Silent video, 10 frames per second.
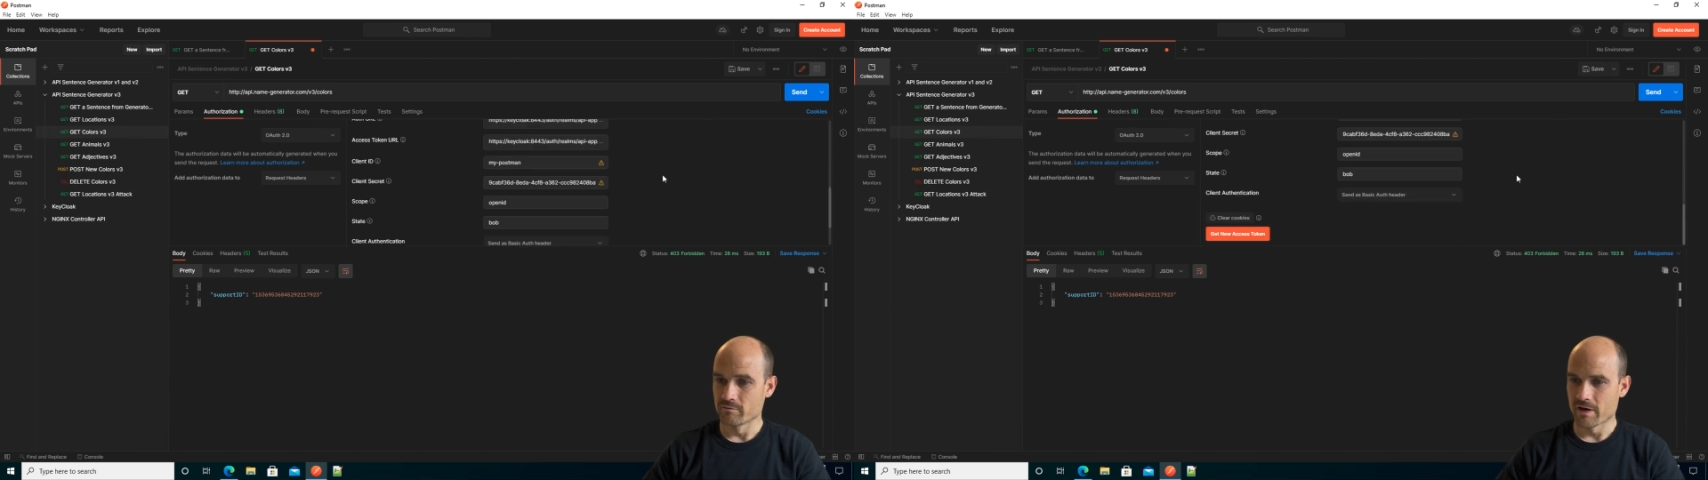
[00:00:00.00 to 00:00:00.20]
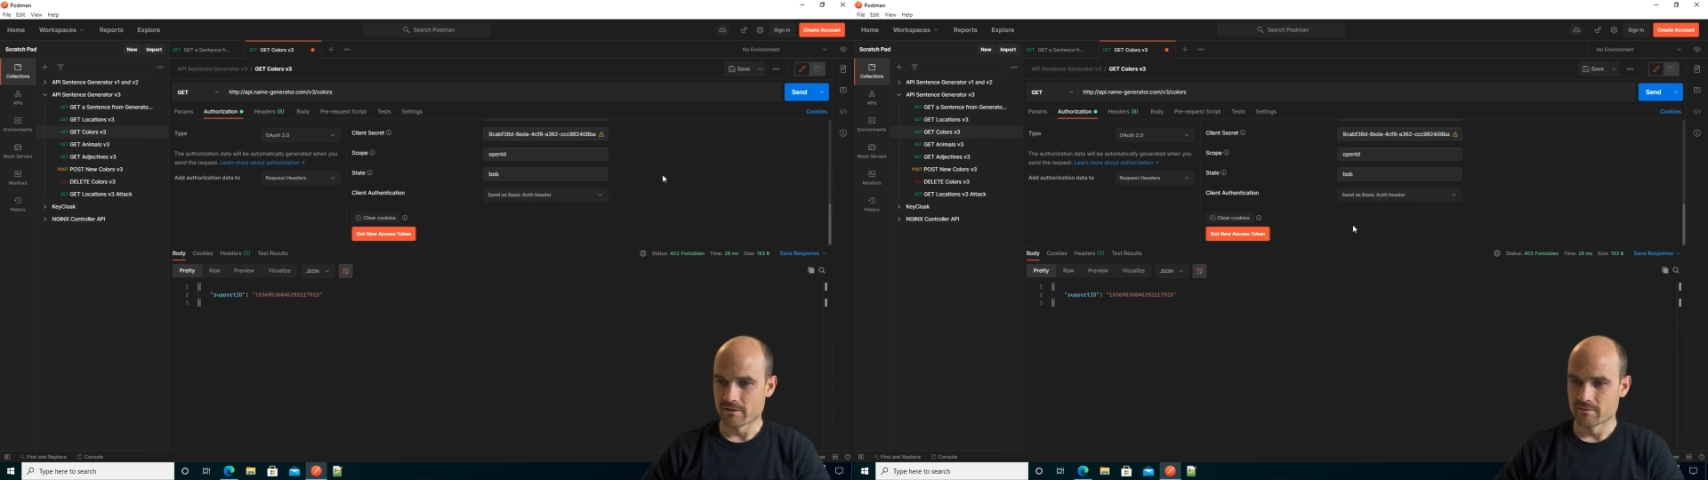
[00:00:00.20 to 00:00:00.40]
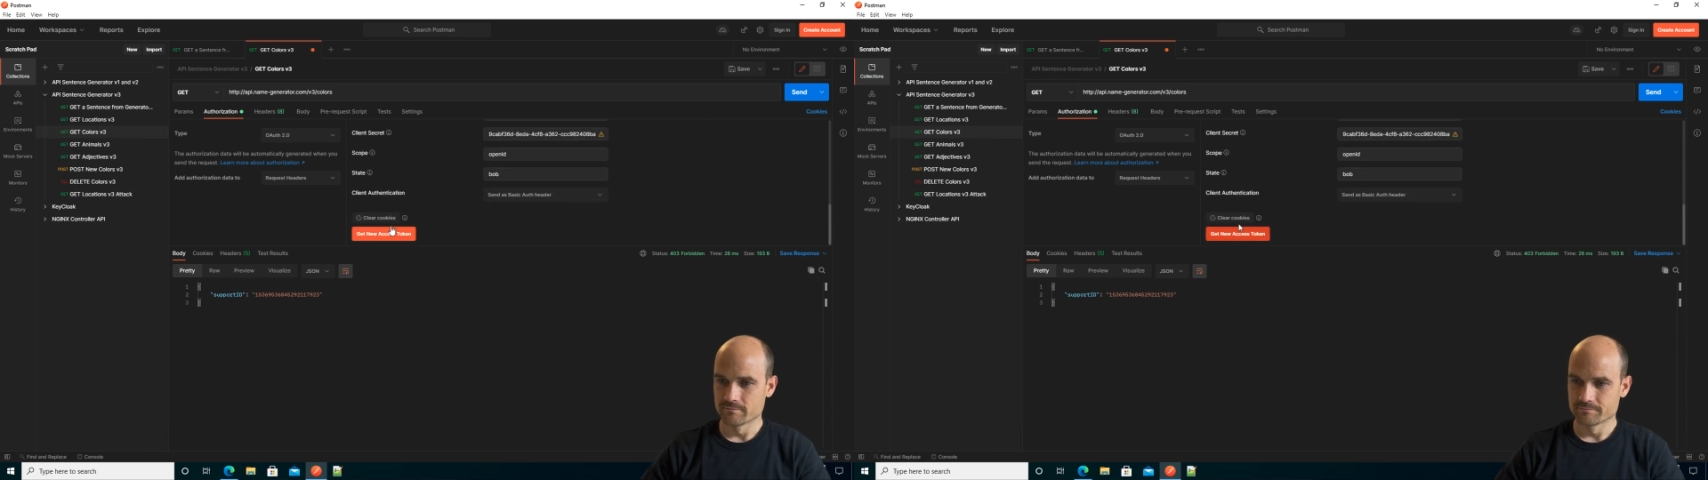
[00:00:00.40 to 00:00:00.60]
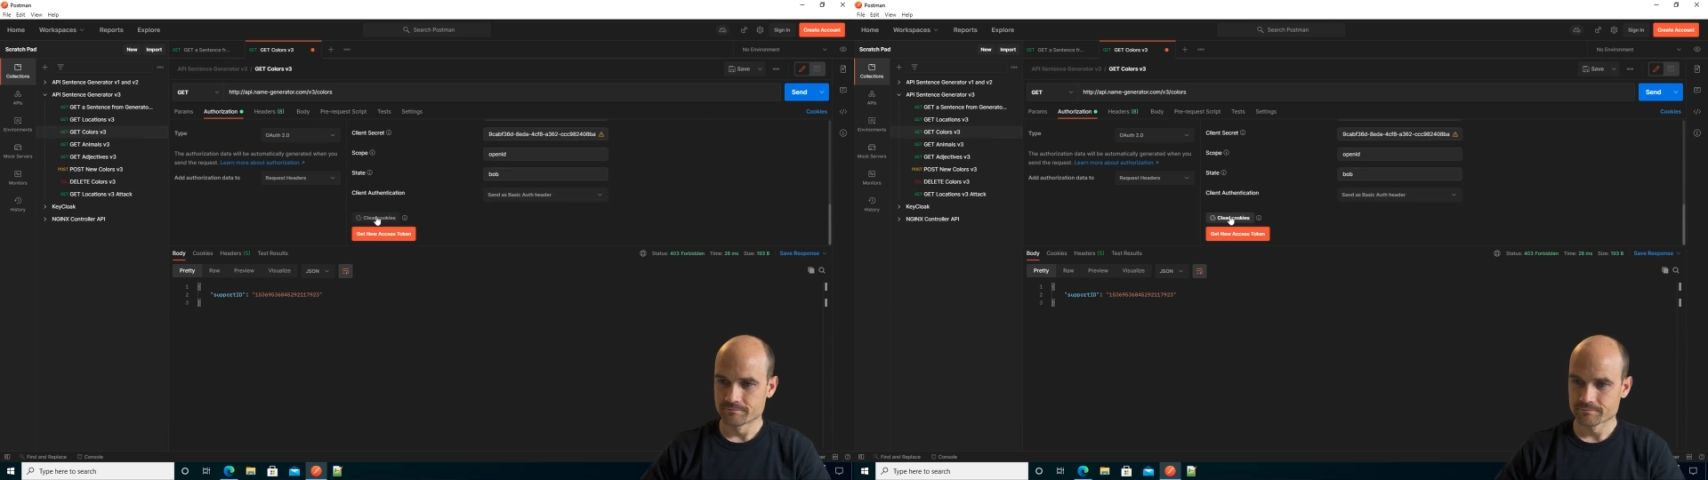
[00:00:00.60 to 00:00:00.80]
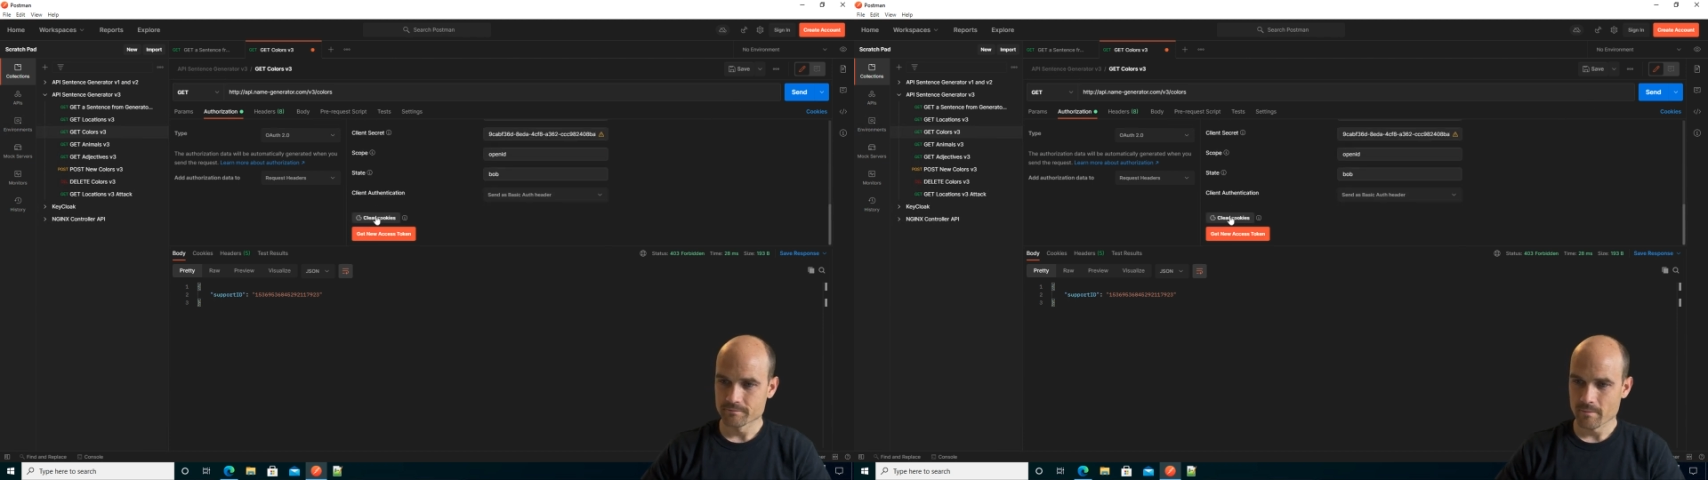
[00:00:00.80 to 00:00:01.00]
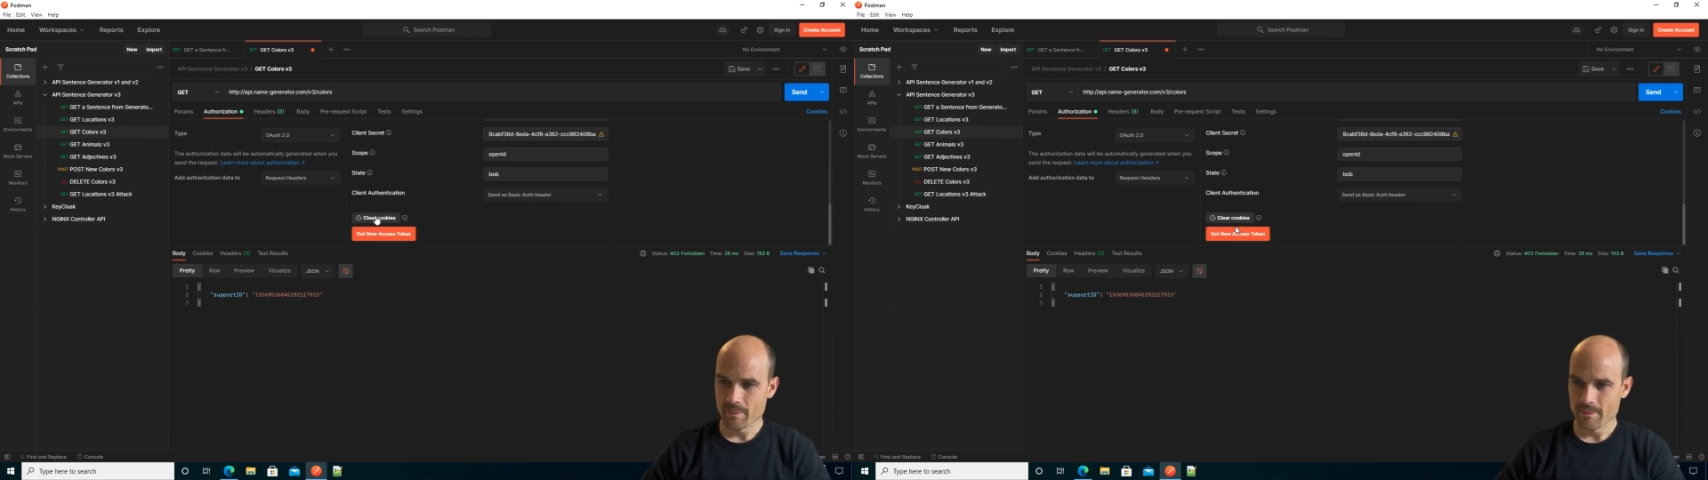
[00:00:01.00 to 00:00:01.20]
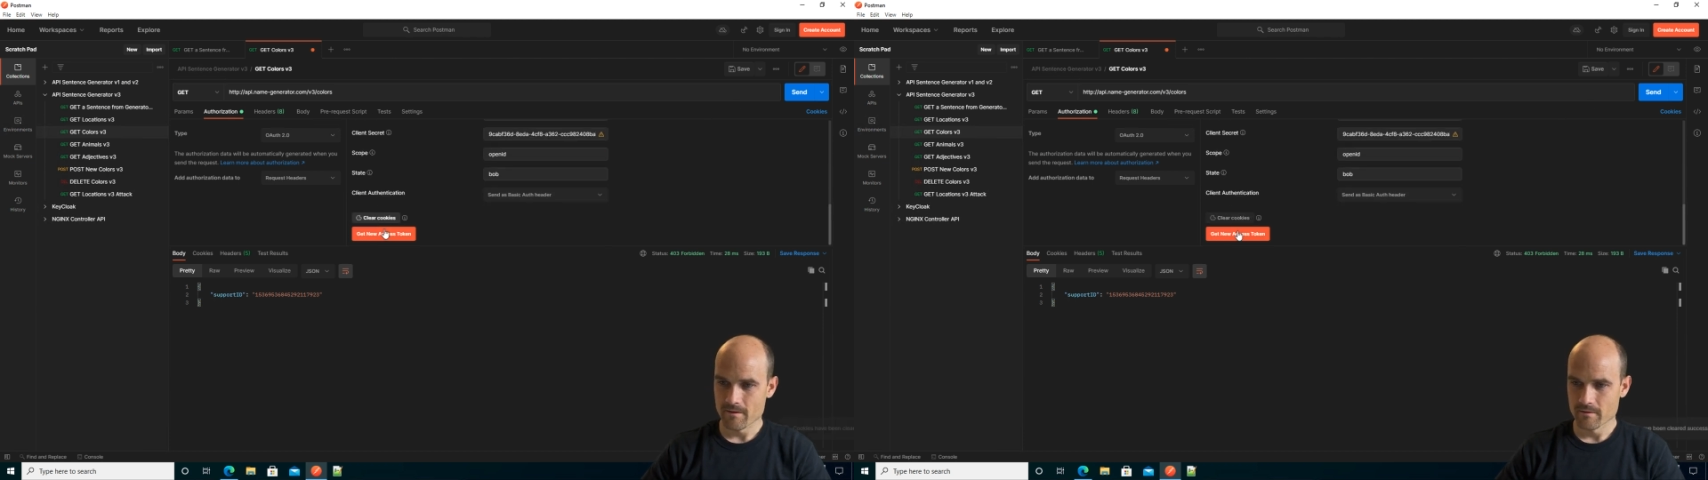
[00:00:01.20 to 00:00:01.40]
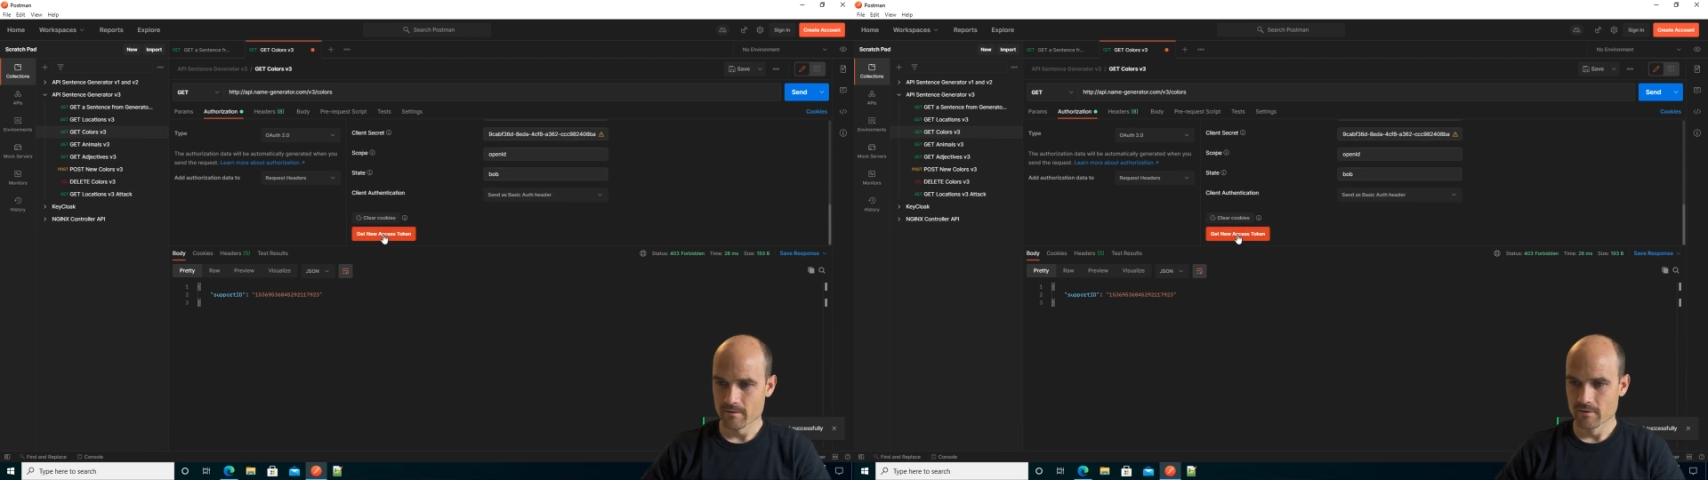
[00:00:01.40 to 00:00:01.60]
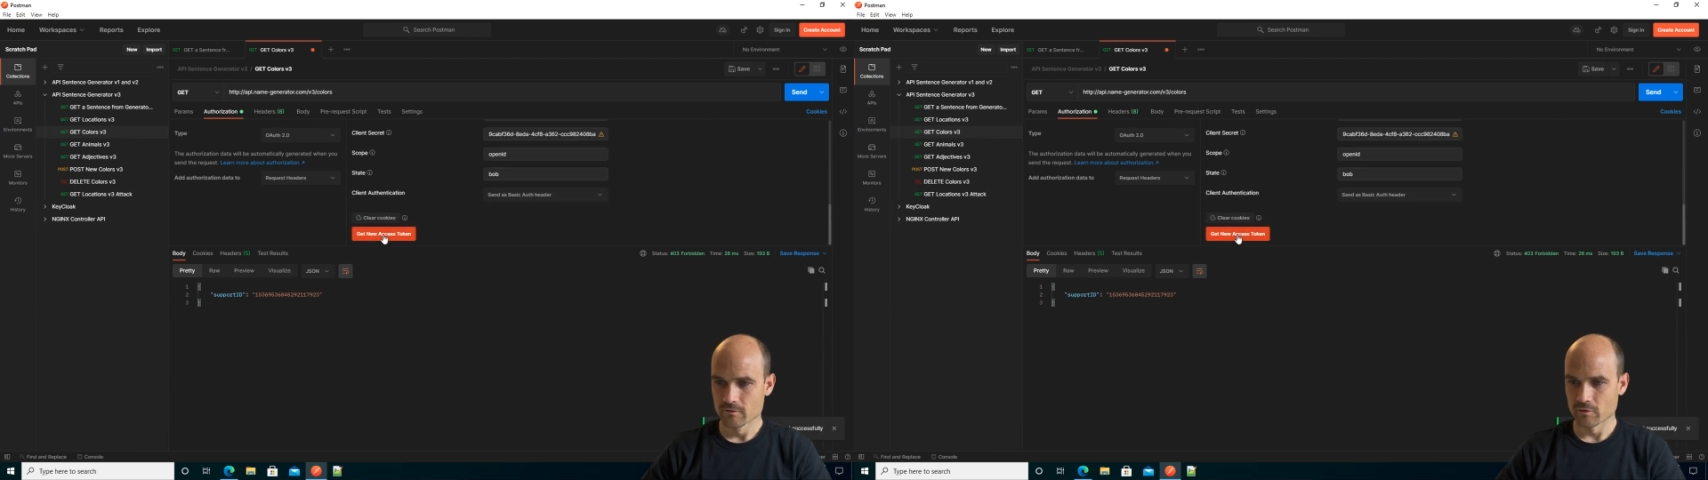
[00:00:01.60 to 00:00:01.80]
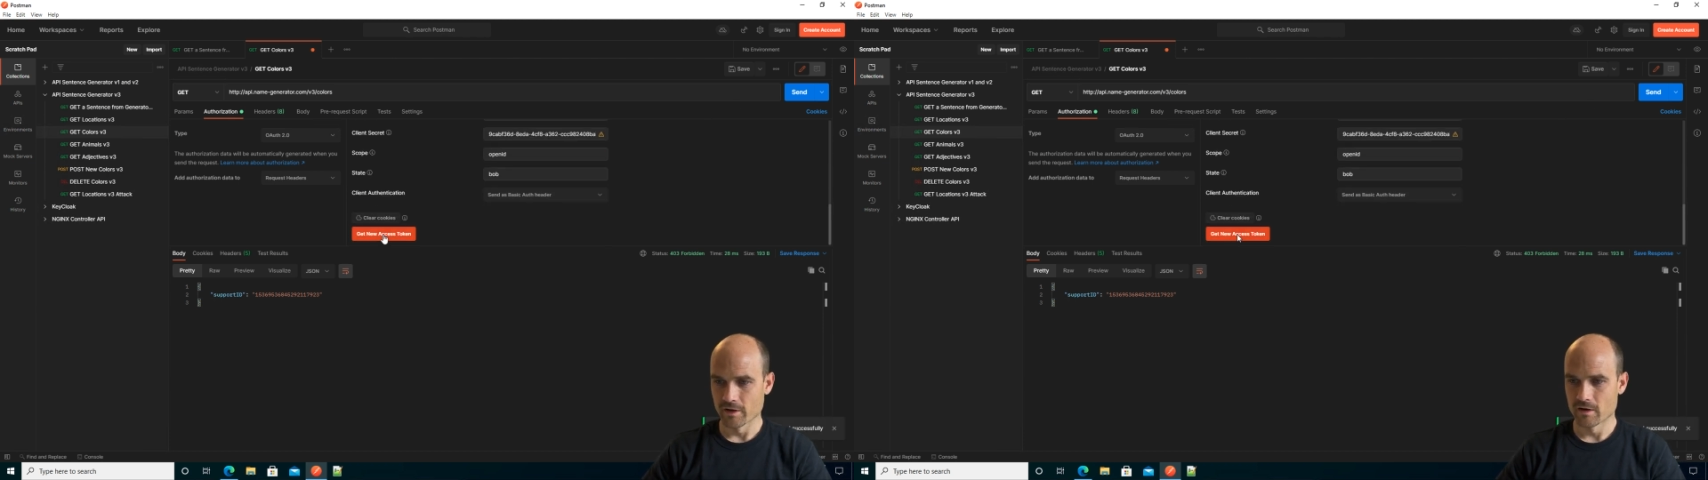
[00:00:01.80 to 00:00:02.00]
Matt.
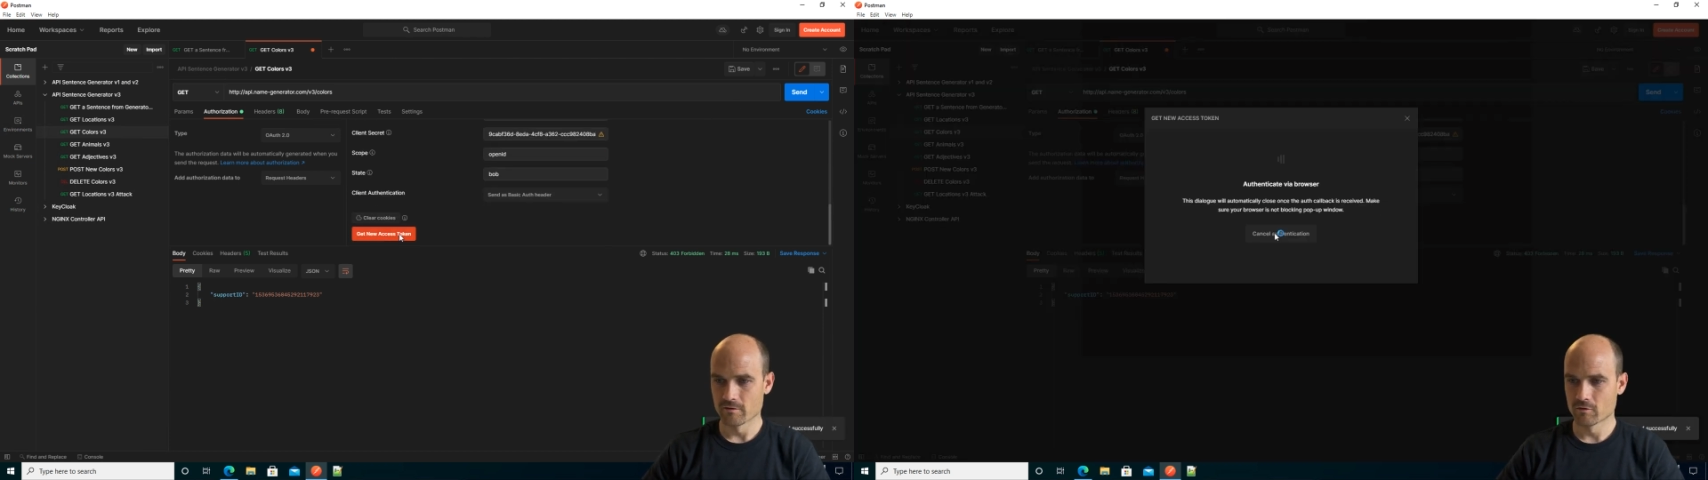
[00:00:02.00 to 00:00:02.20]
So I clear the